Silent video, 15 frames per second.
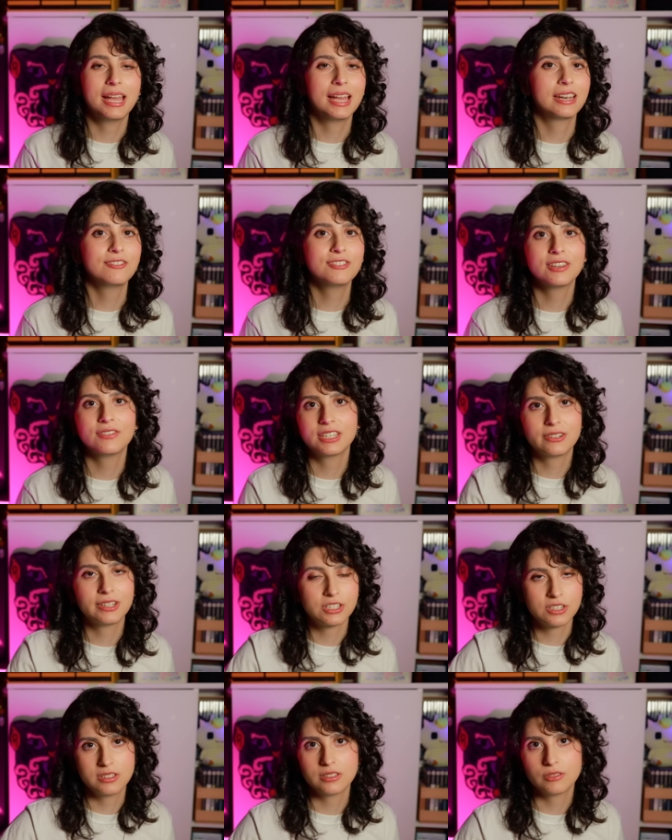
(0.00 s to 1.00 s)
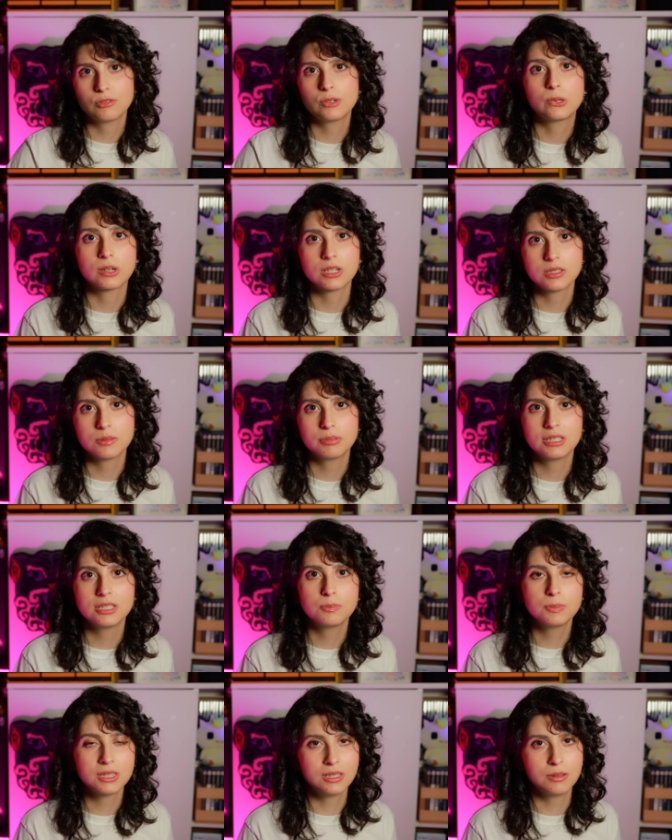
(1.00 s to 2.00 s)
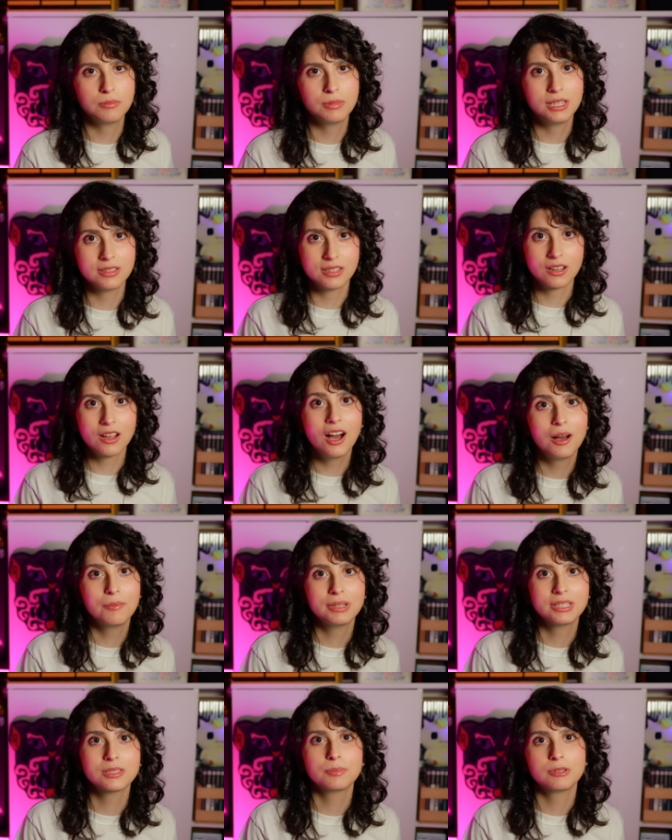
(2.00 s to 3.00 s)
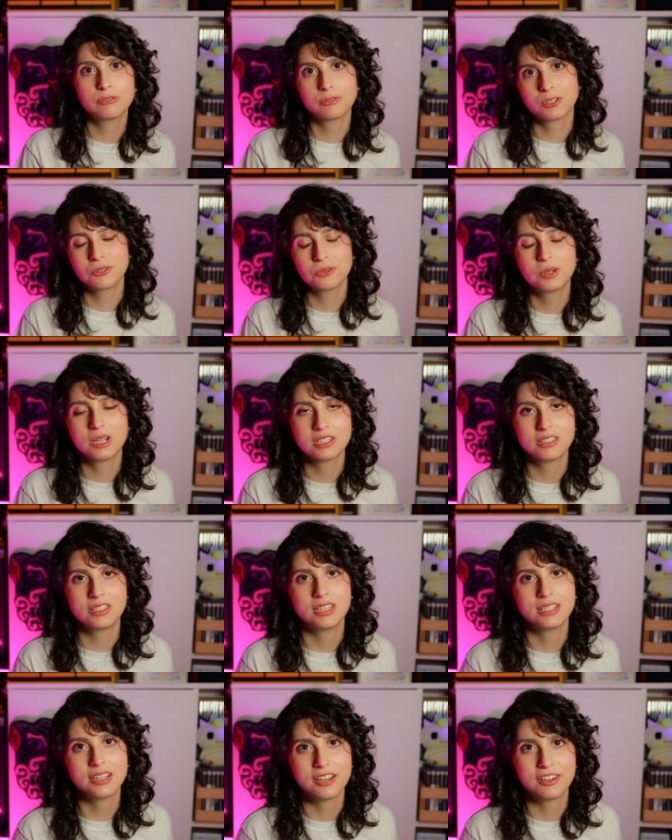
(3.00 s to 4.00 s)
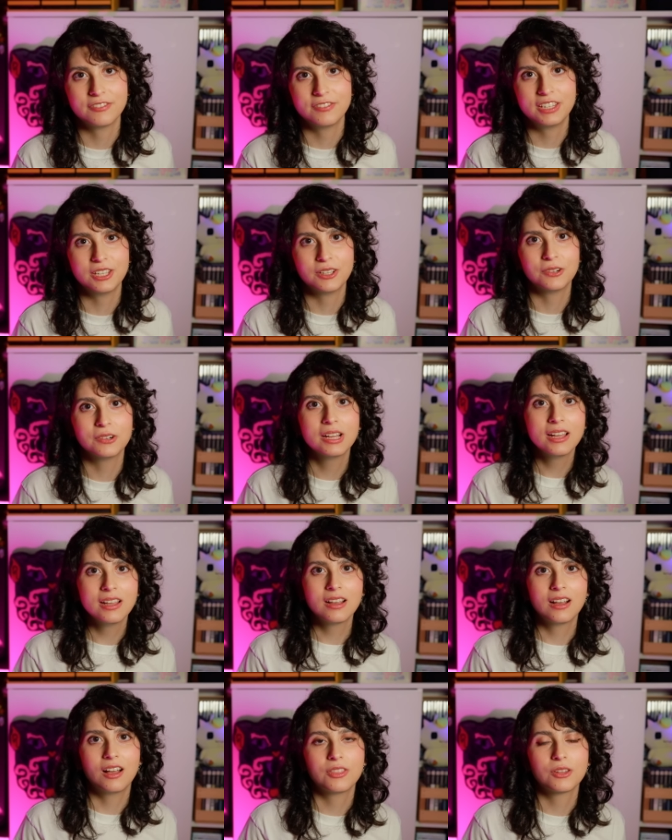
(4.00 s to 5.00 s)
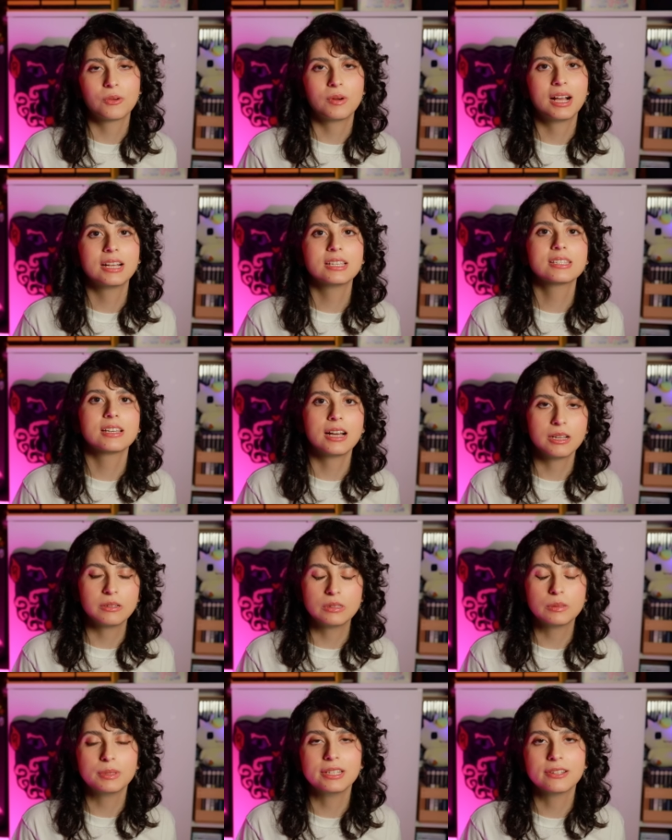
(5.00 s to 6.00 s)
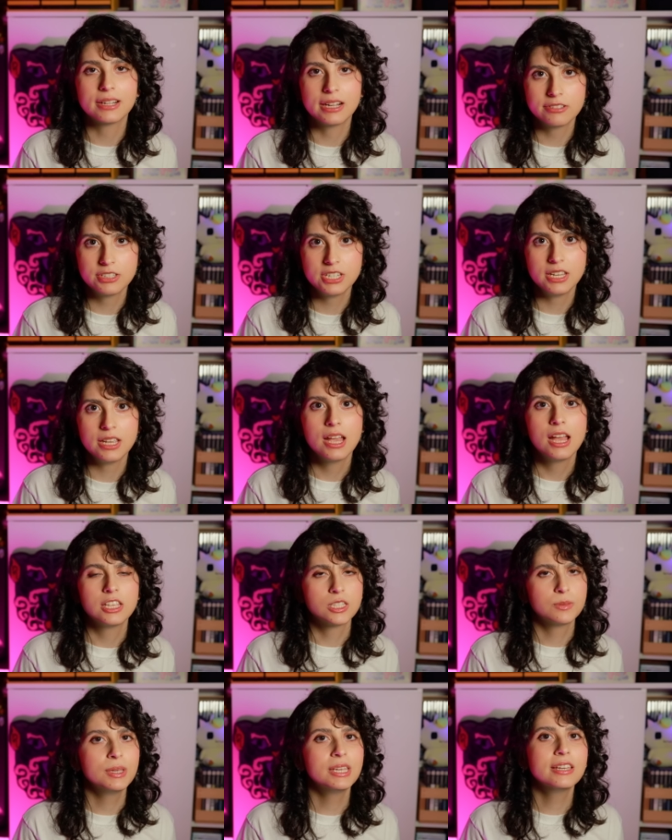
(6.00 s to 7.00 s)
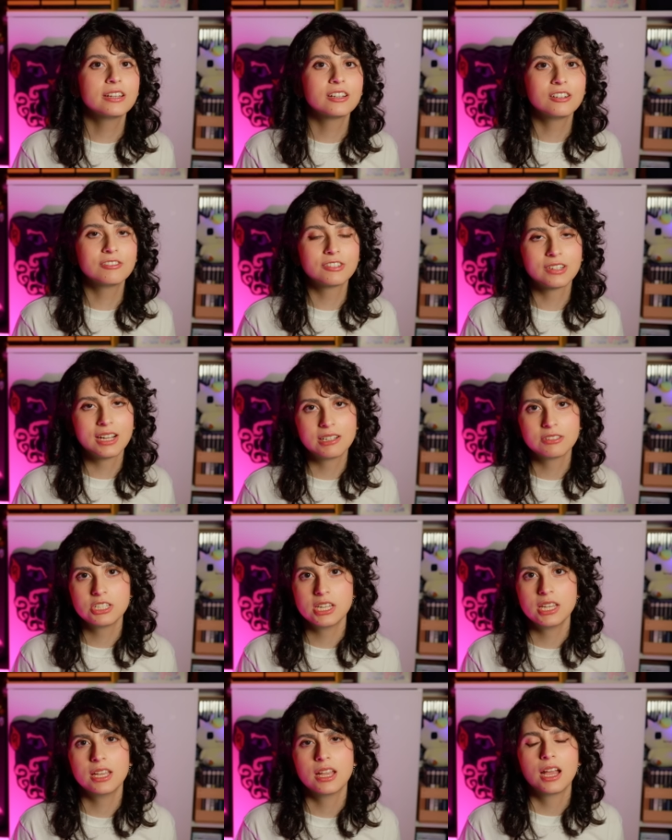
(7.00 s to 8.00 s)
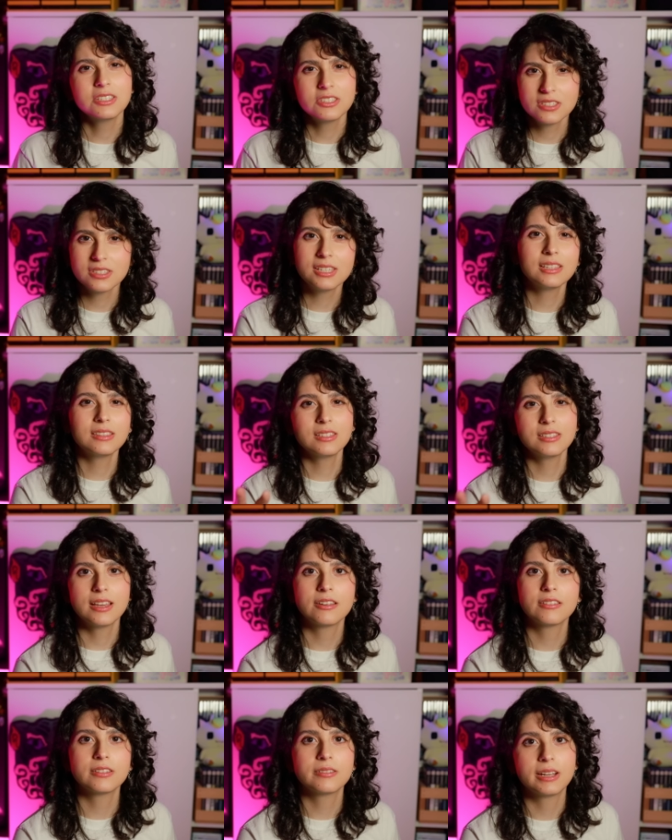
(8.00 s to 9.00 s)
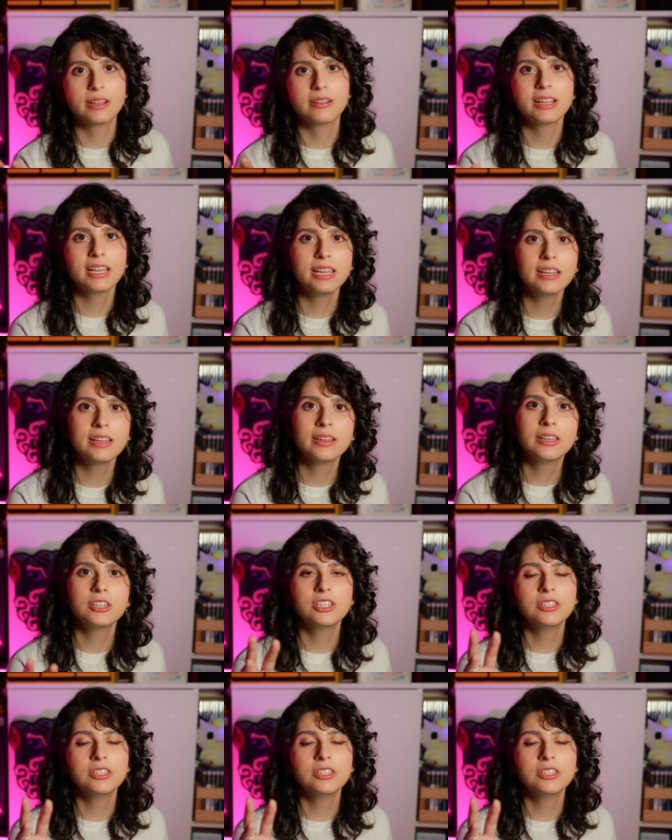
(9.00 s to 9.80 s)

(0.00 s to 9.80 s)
And if you have any questions, of course, please put them in the comments, but first watch the entire video. Otherwise, I will be grouchy. Speaking of grouchy, let's just get this out of the way, okay?